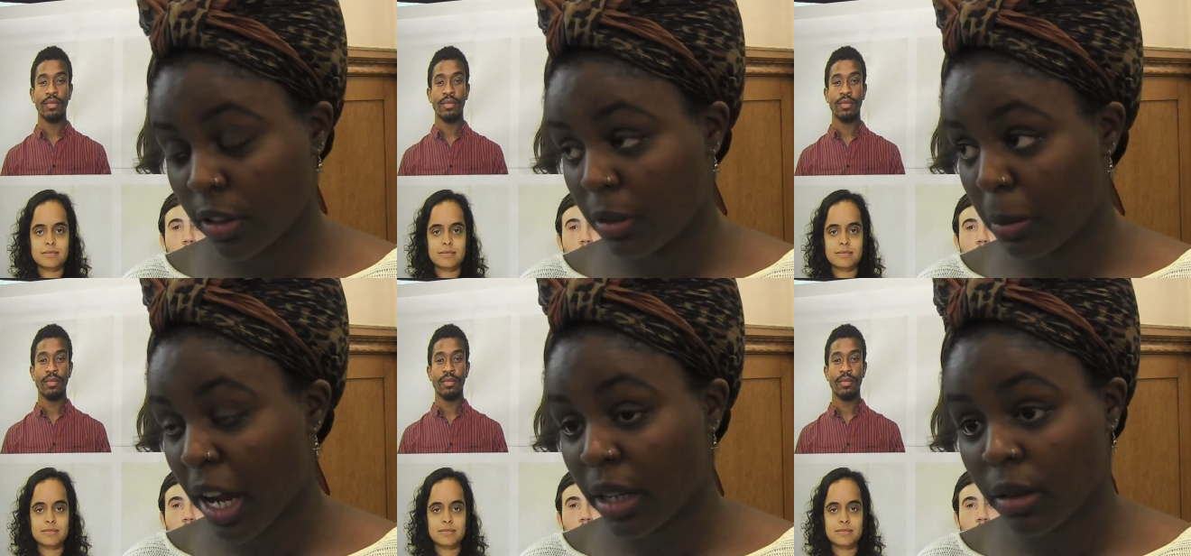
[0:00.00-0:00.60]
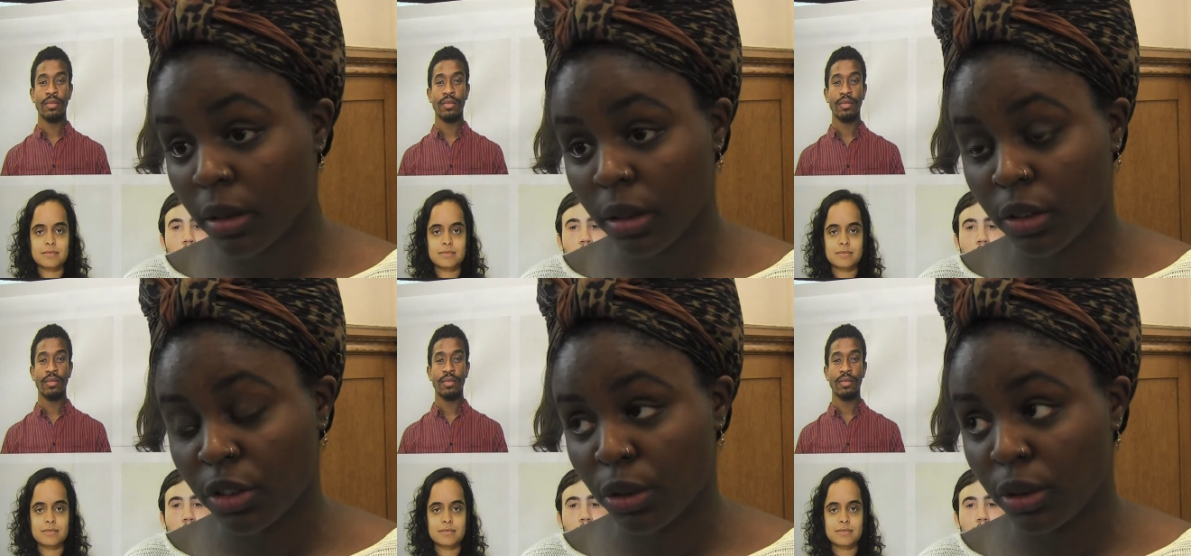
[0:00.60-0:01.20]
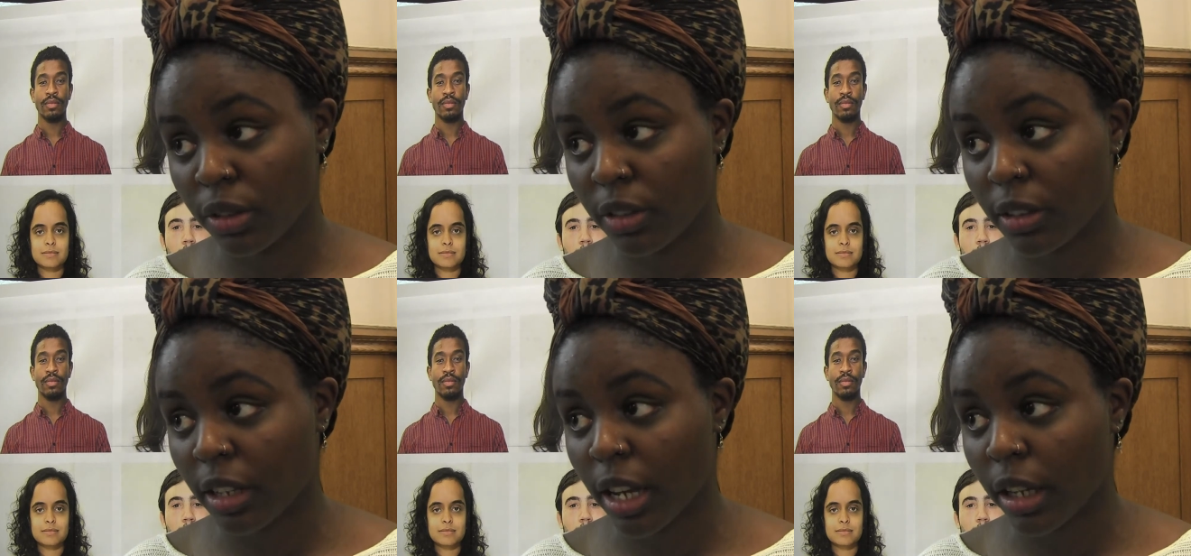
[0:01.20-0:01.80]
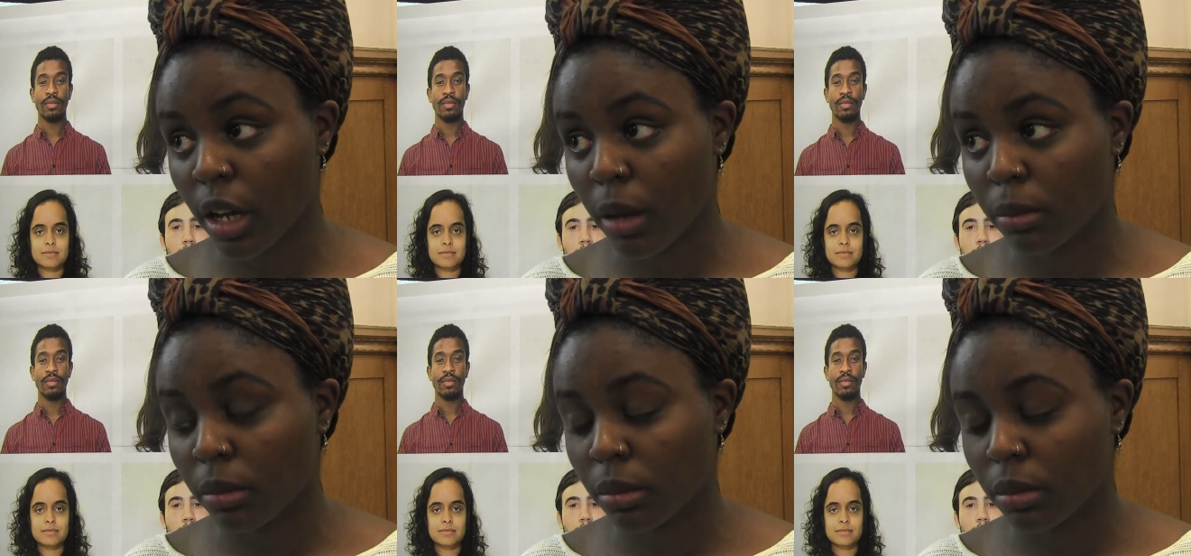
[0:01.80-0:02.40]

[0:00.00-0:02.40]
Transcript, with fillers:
Speaker 1: Despite students like um,